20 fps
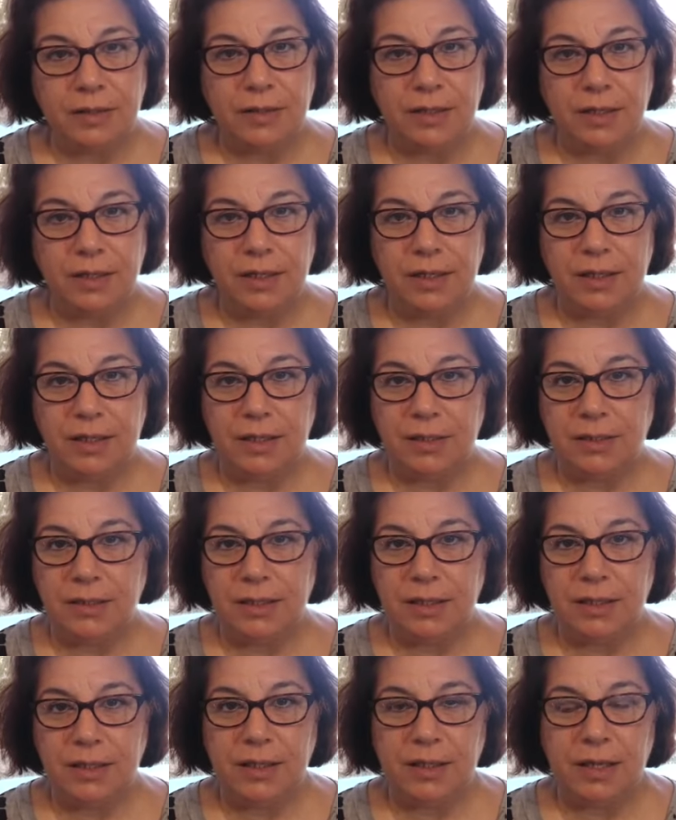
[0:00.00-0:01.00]
the
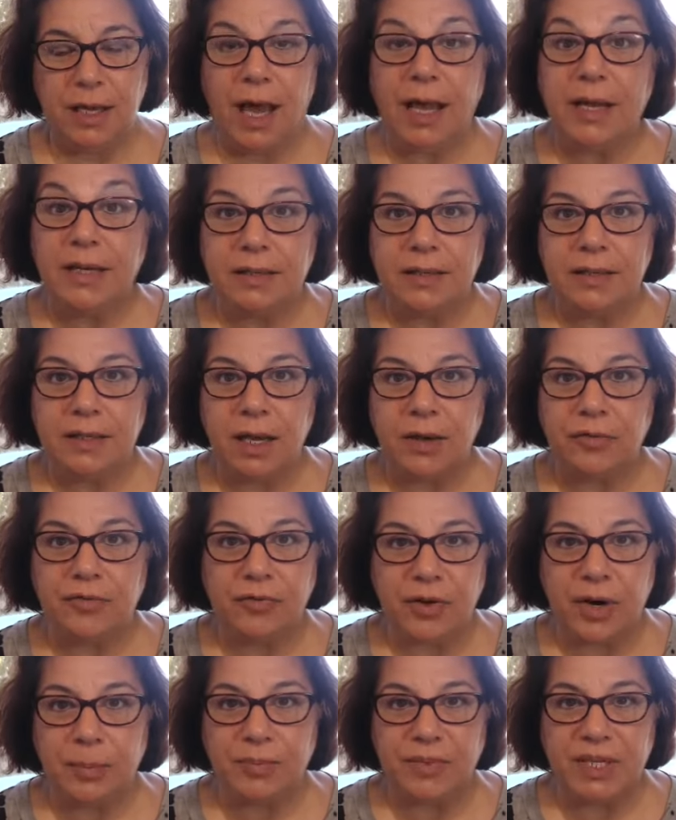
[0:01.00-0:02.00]
the idea
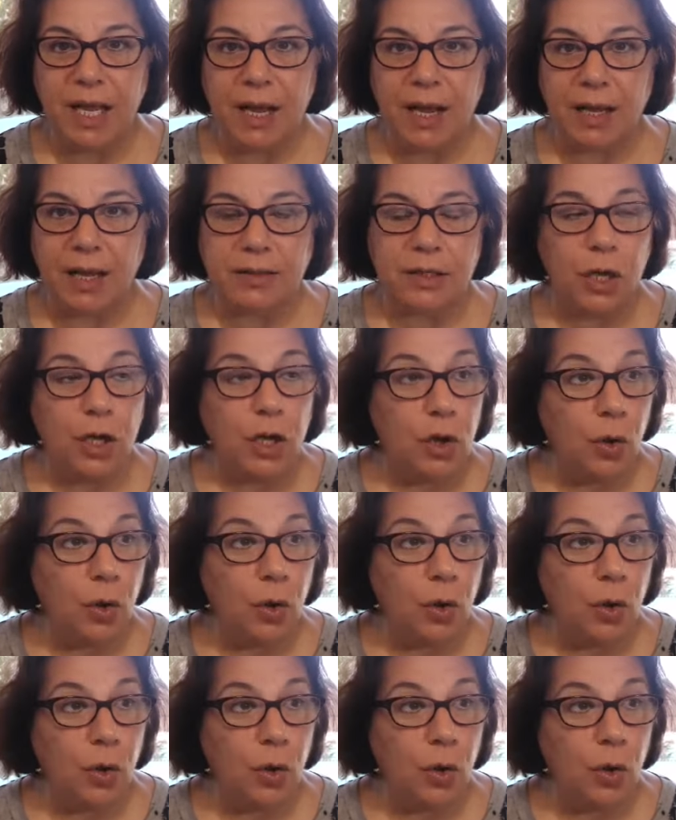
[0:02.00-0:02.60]
from that